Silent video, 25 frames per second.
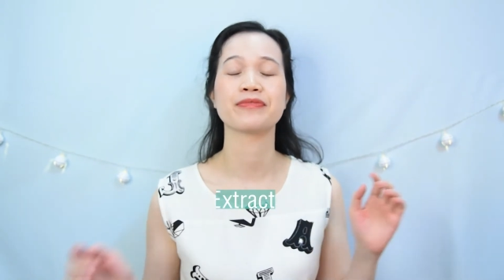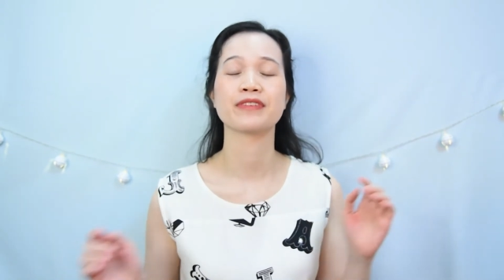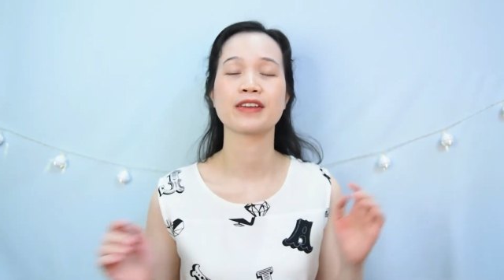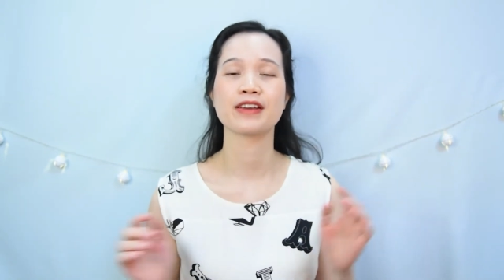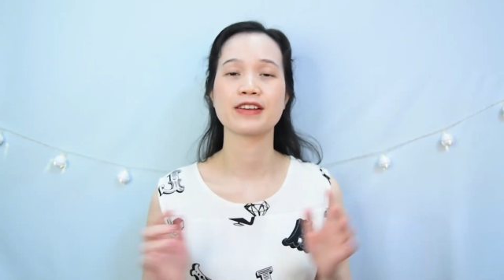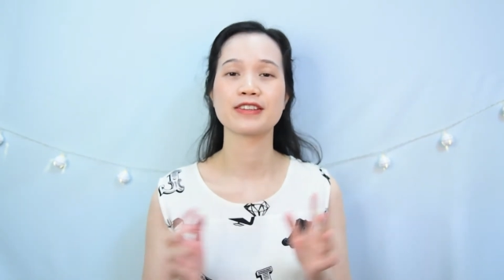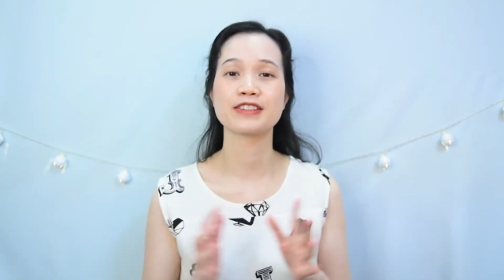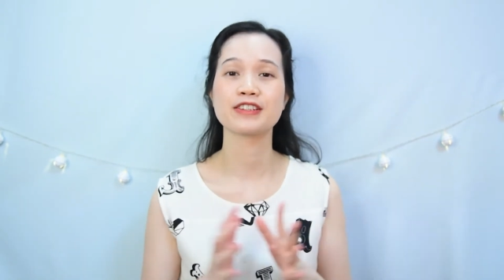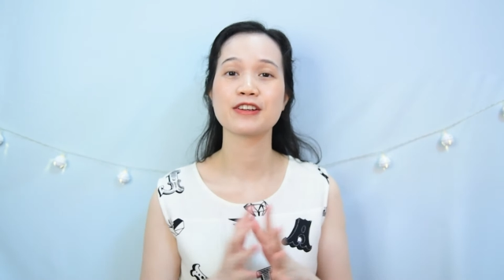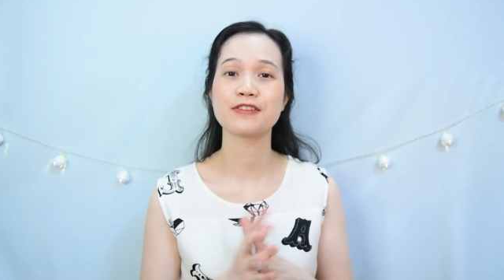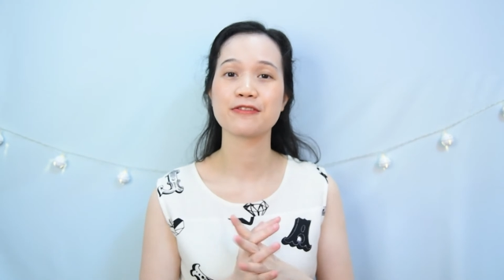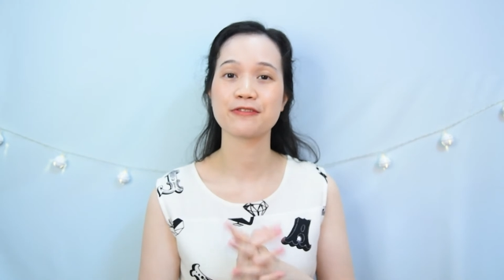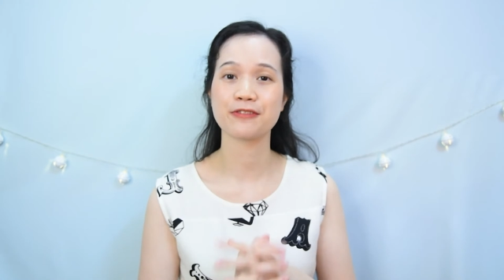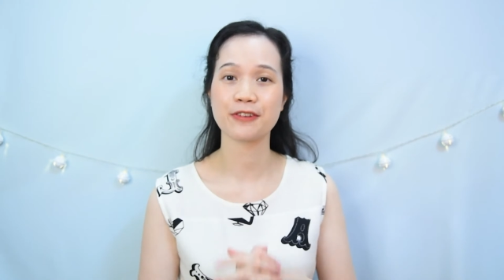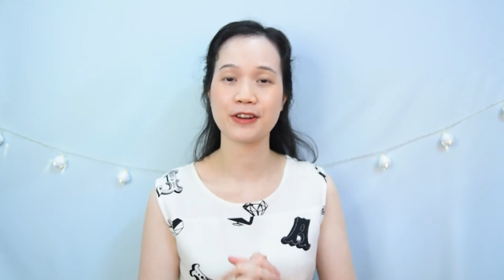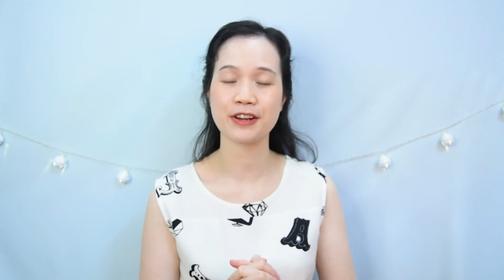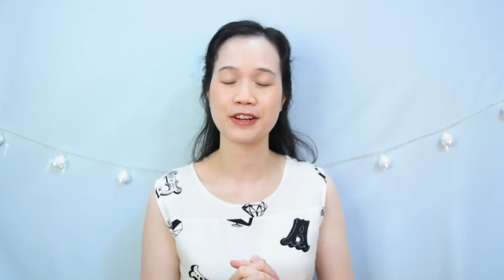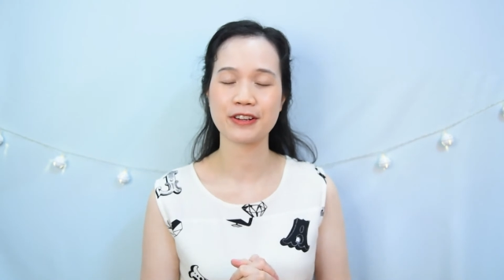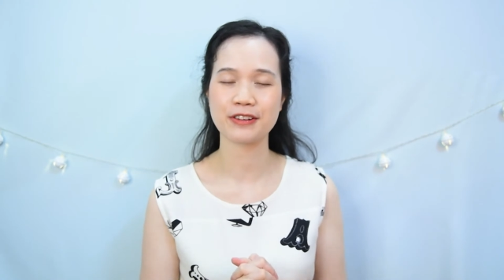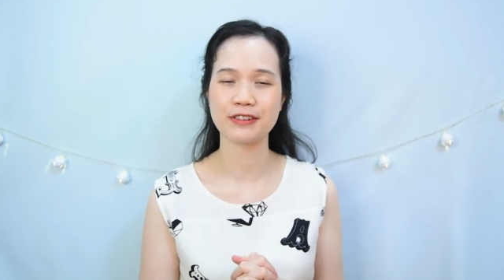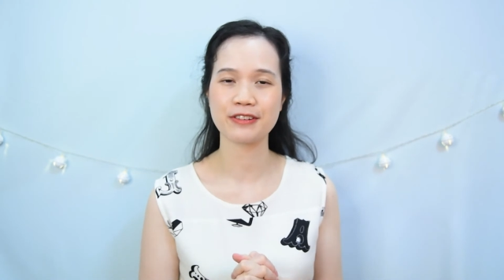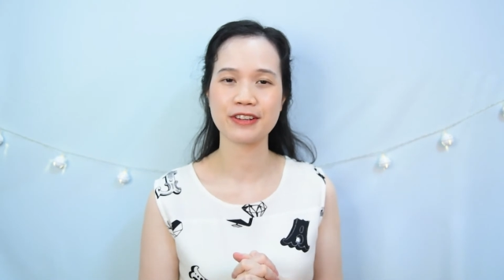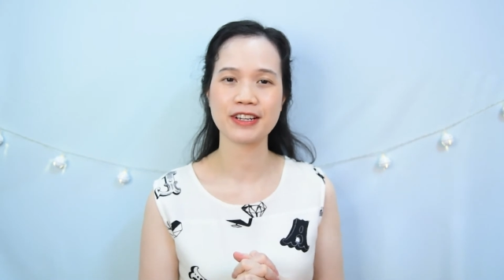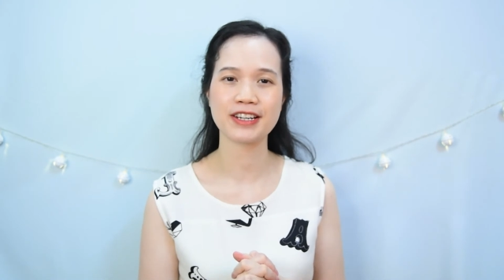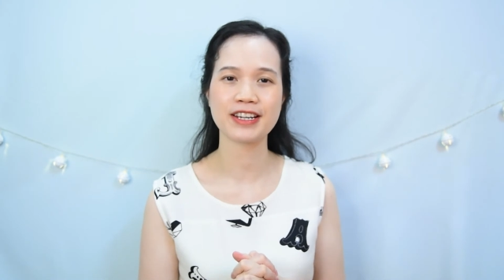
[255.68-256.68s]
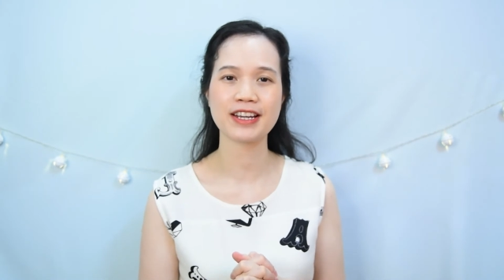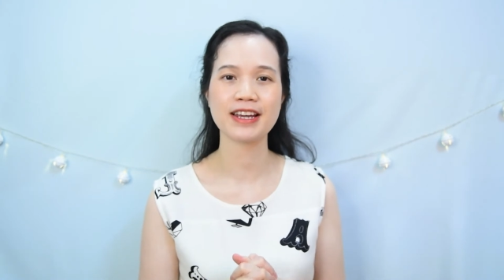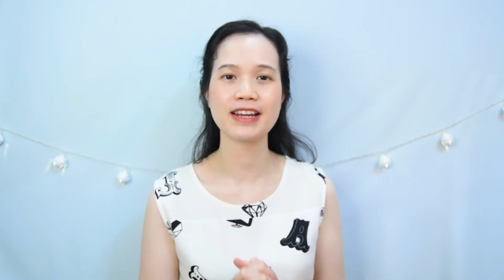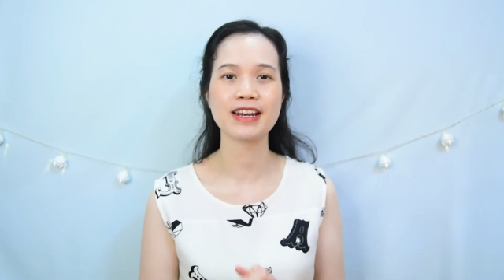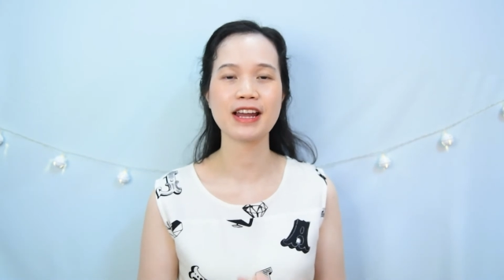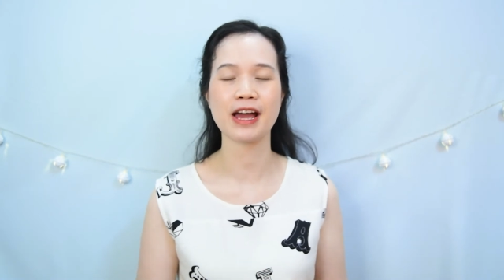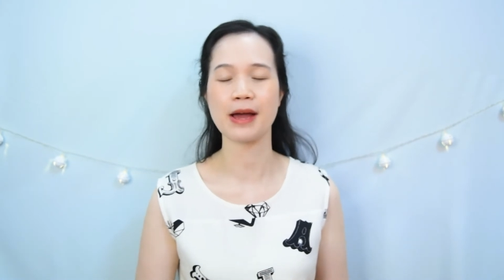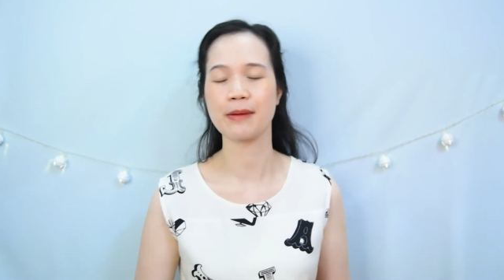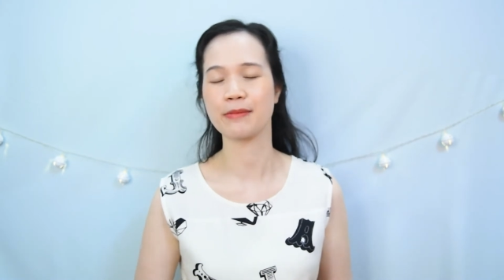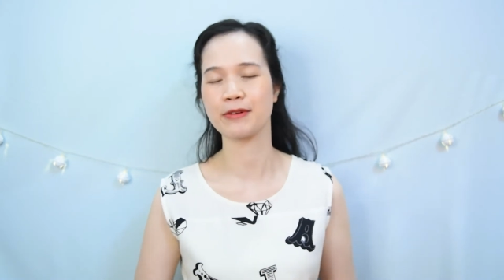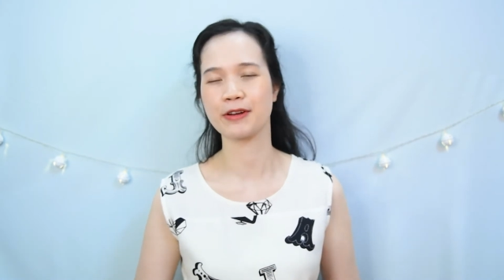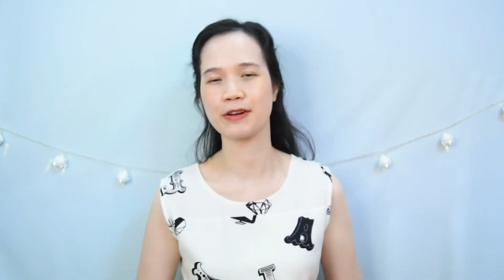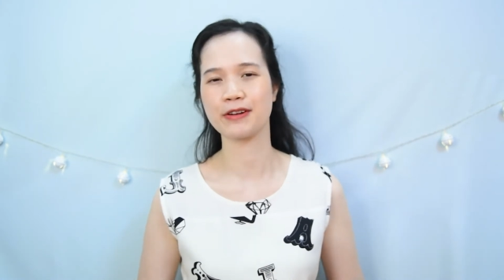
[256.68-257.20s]
So for ingredient,
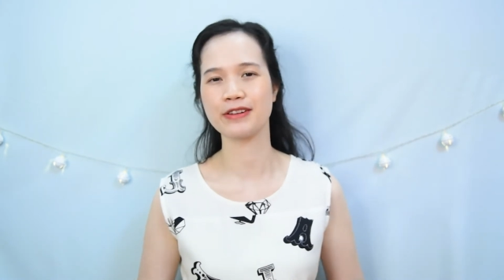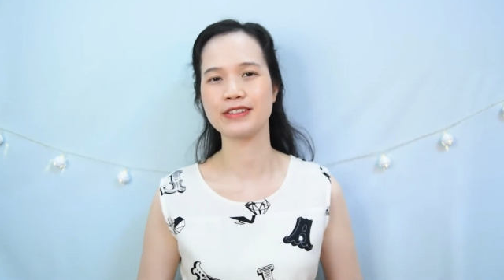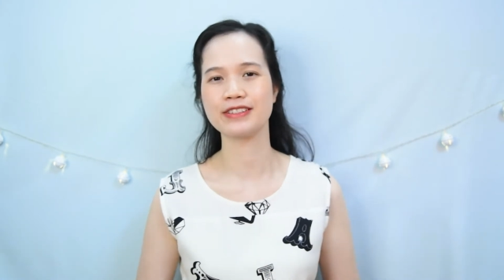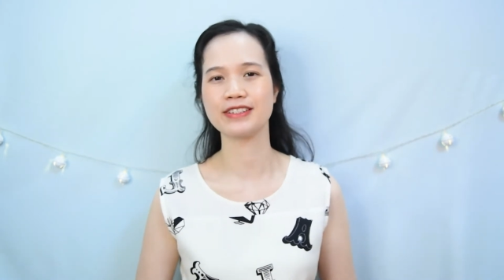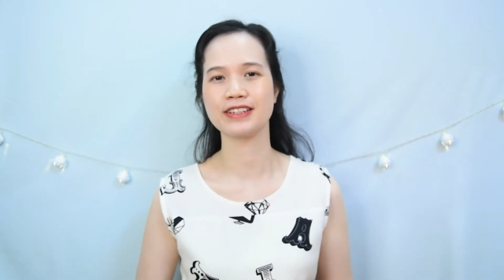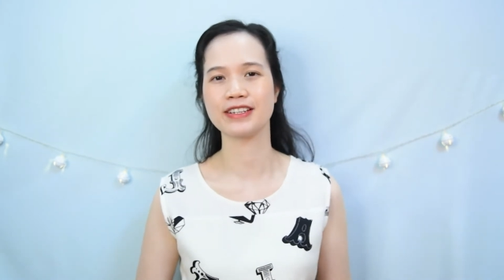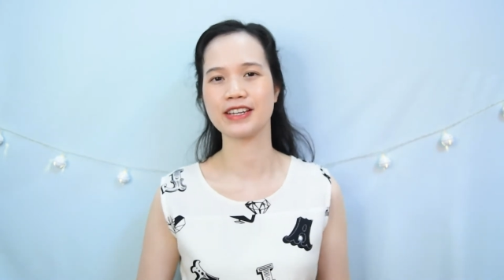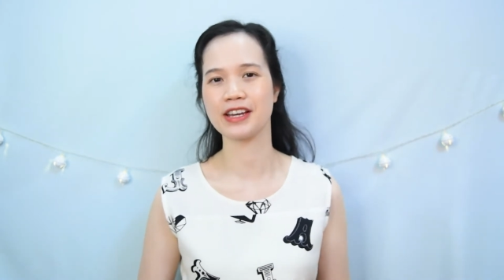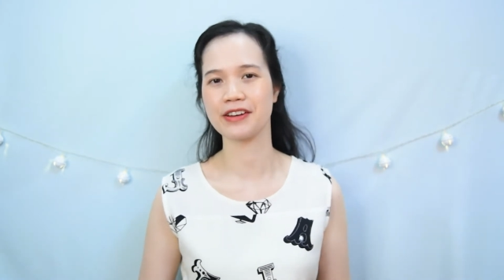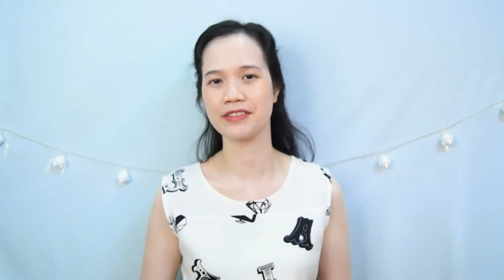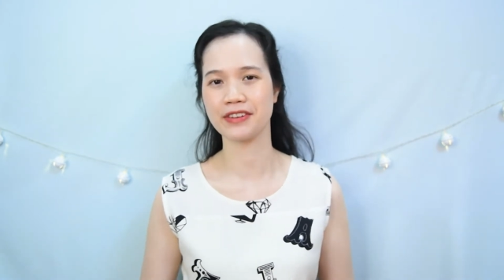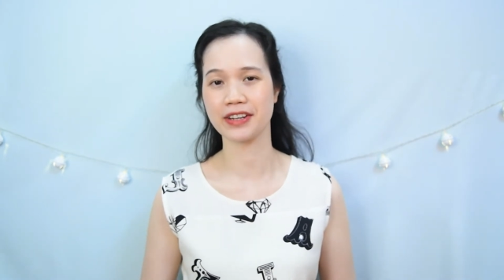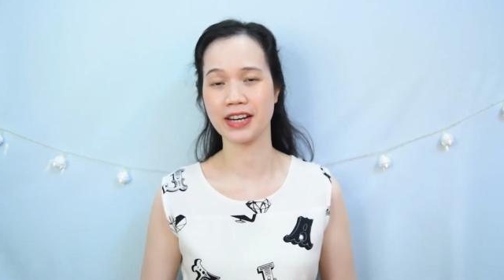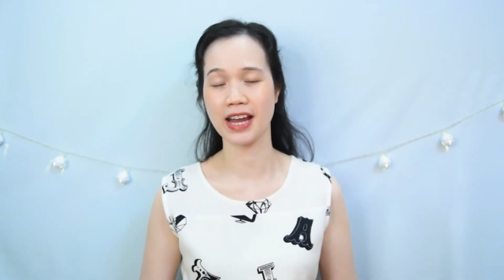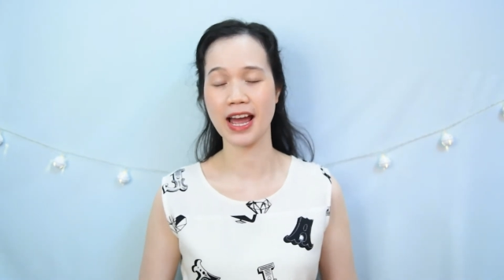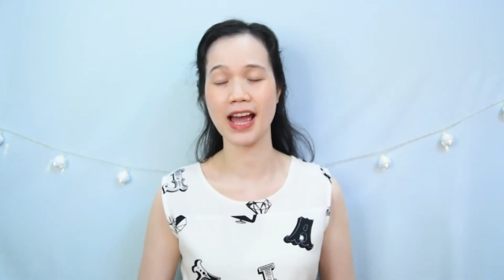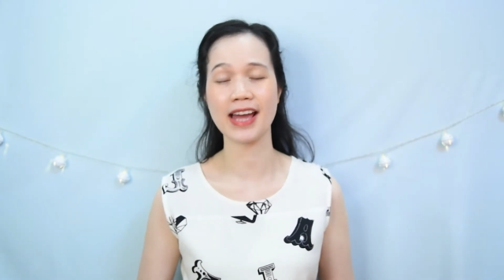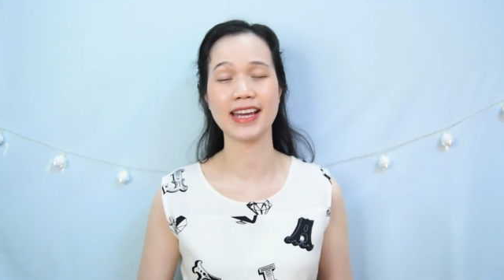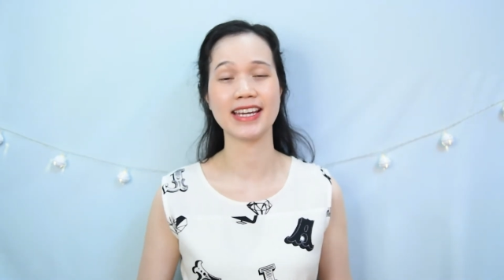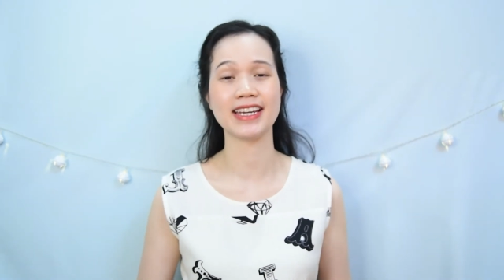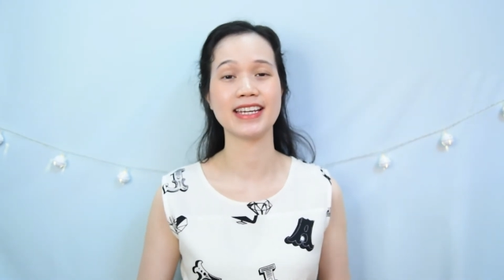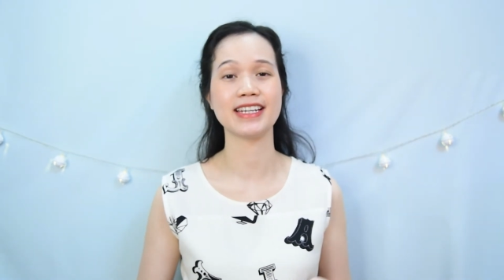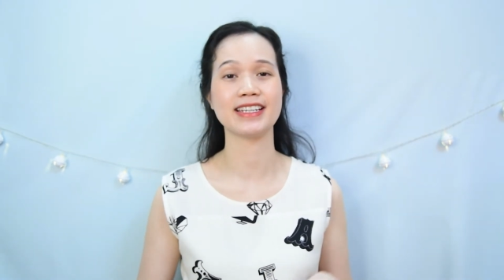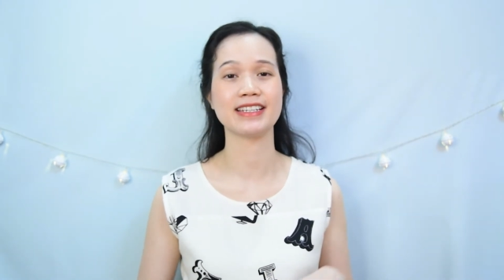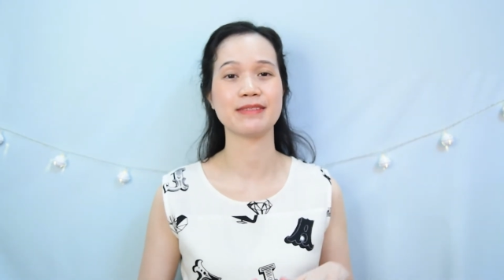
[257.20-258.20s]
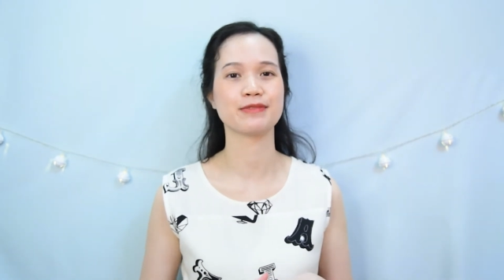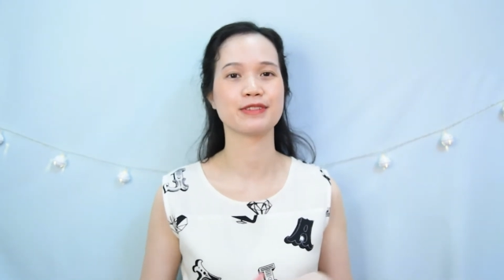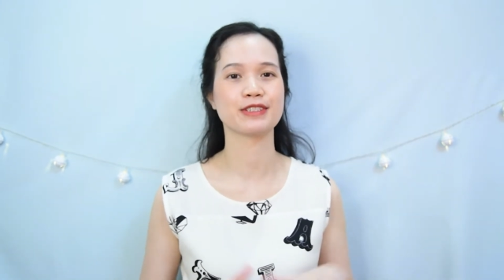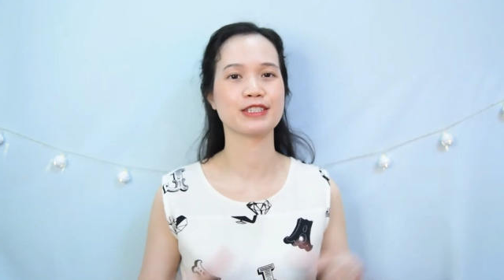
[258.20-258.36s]
I'm going to give it a